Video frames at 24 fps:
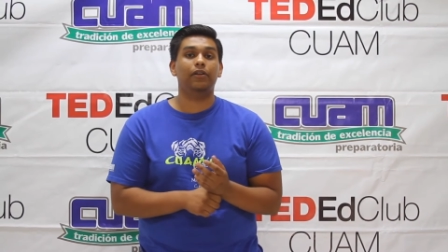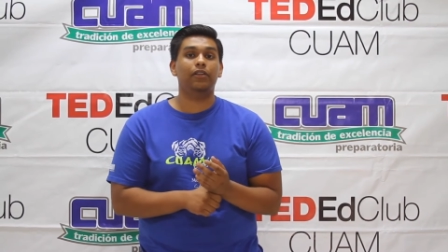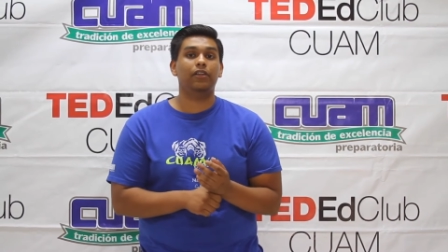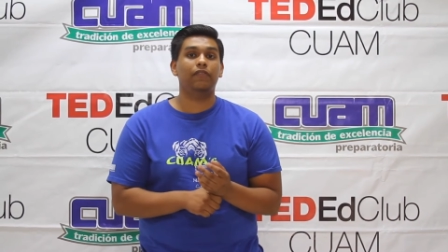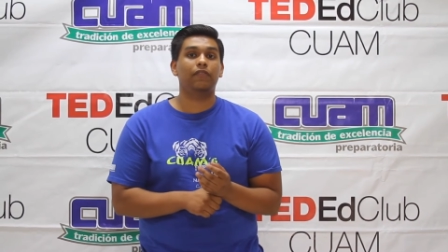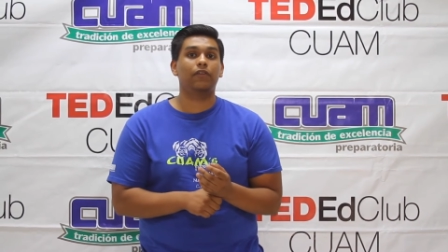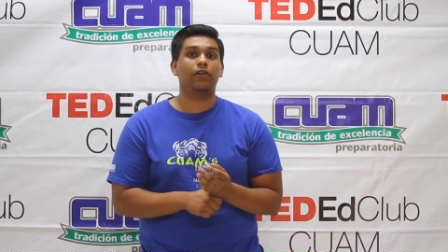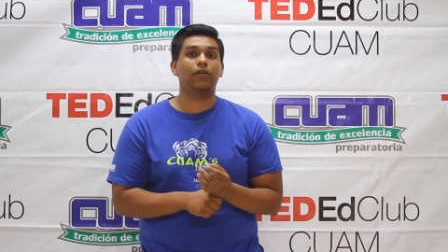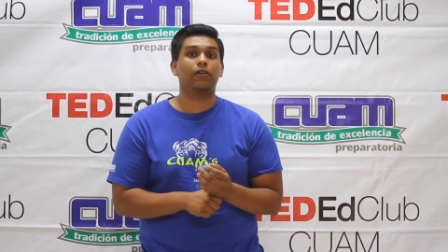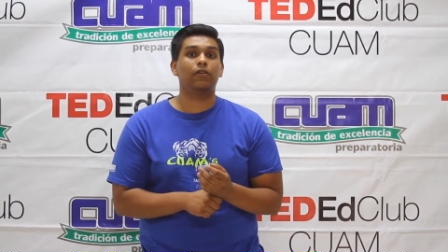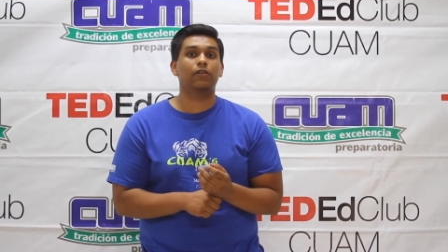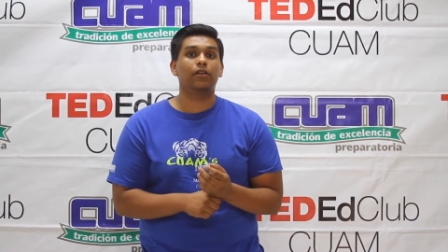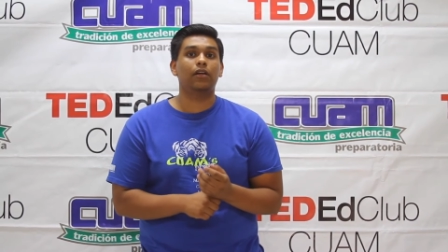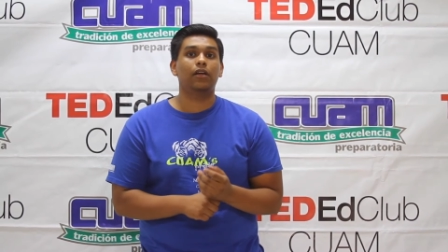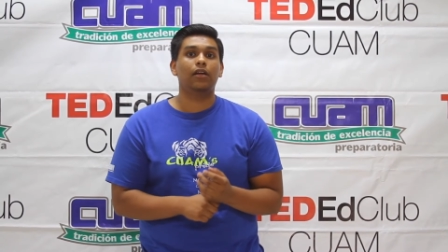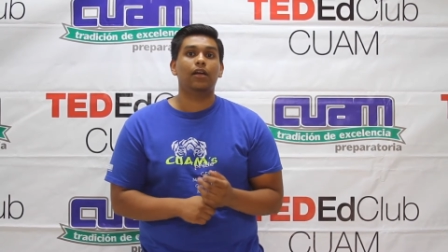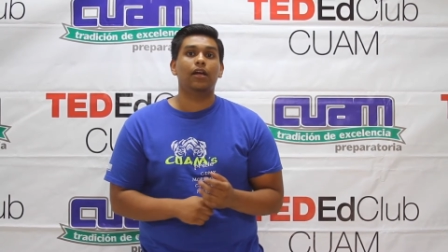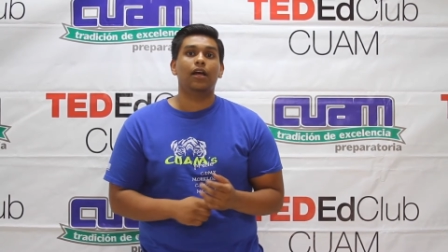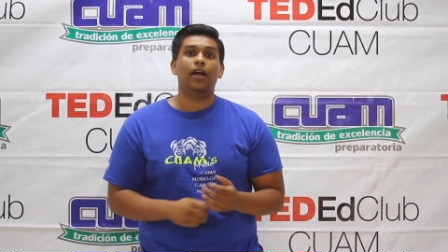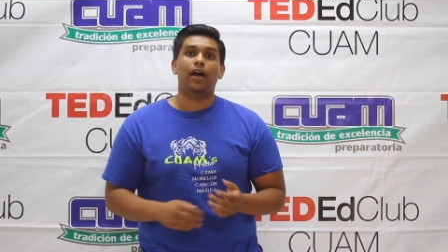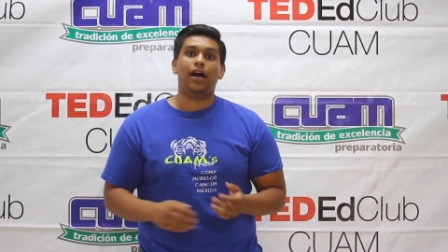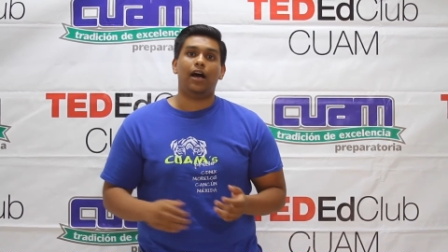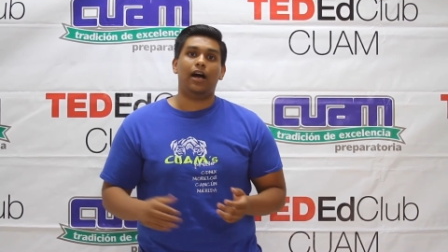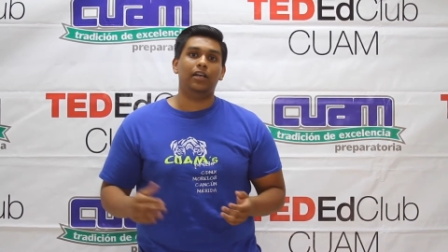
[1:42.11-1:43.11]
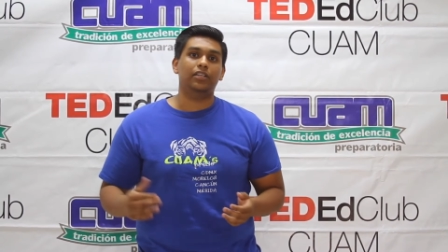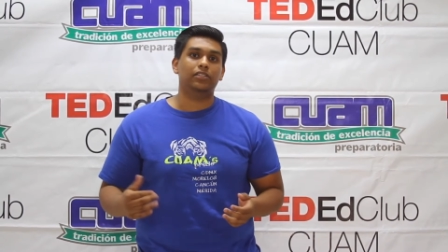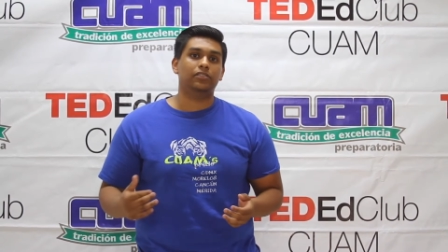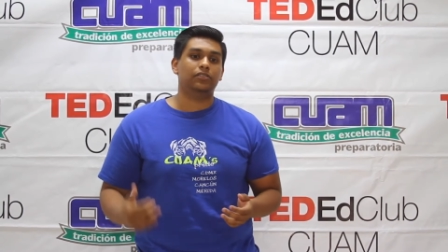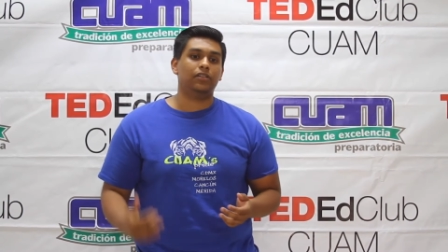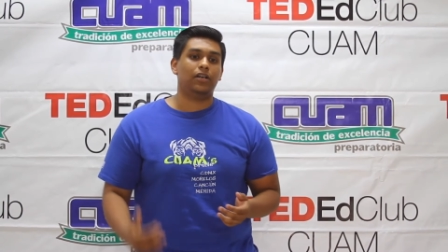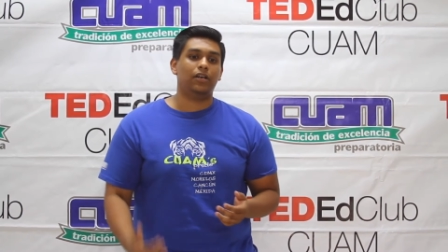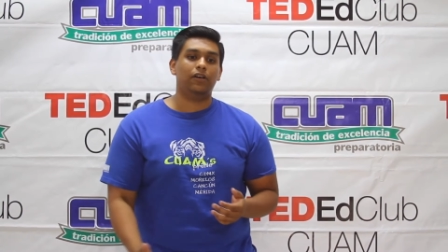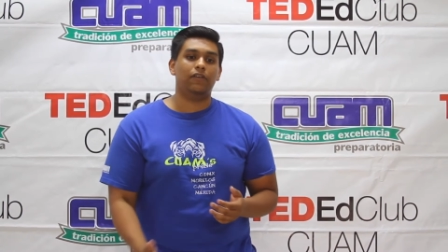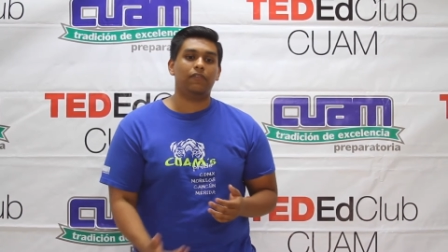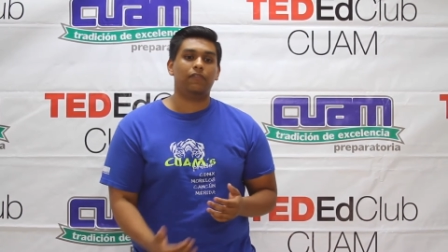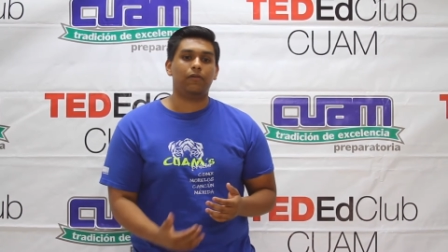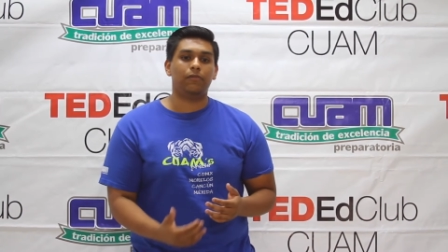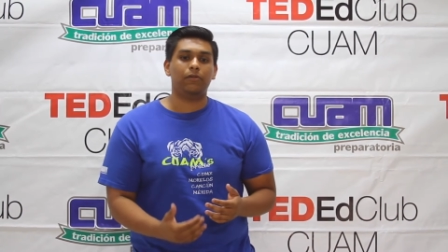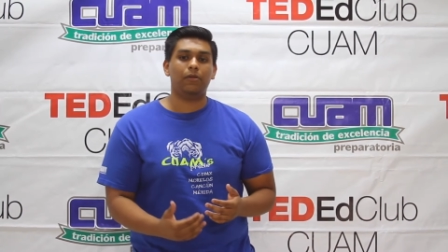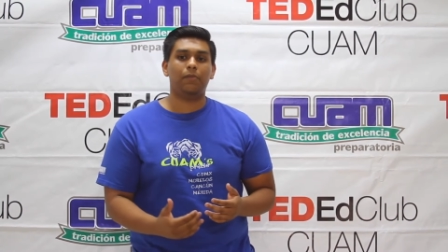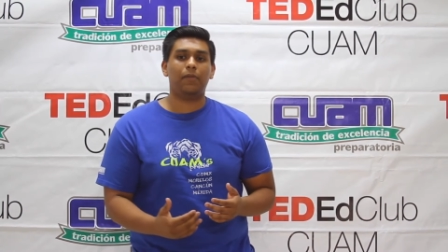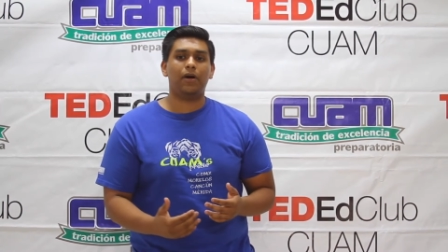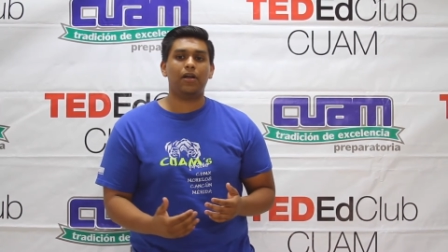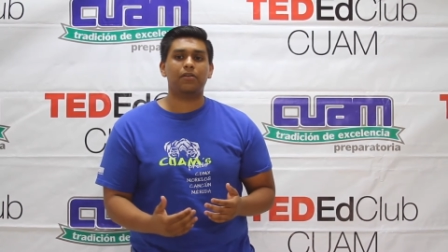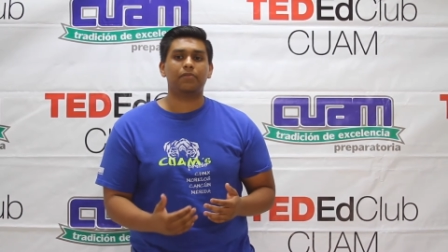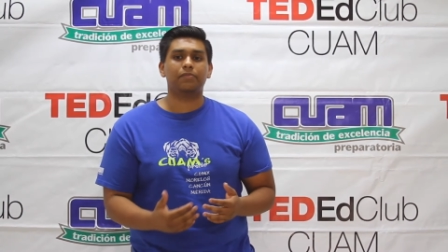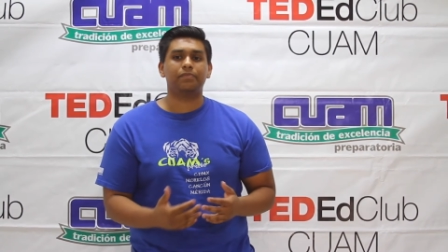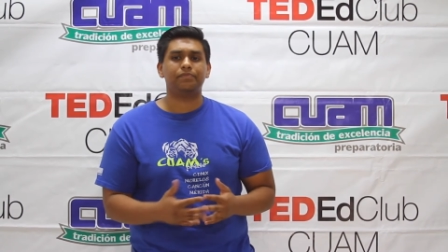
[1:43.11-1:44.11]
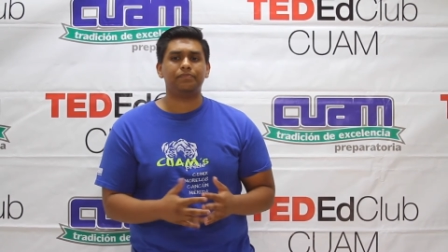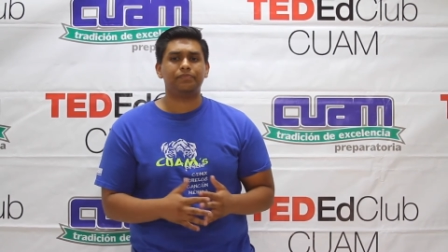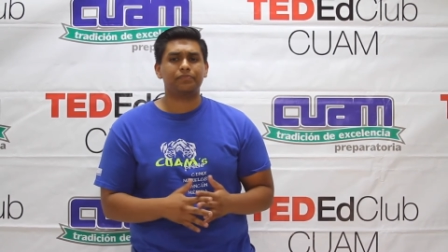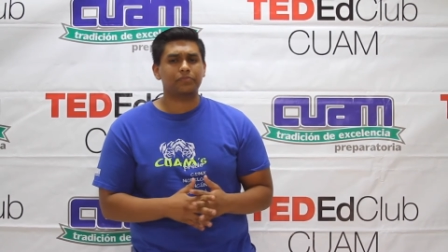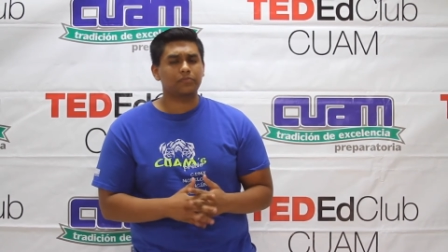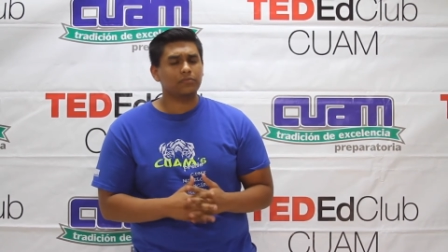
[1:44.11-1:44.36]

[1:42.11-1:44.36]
difficult, I started from the bottom.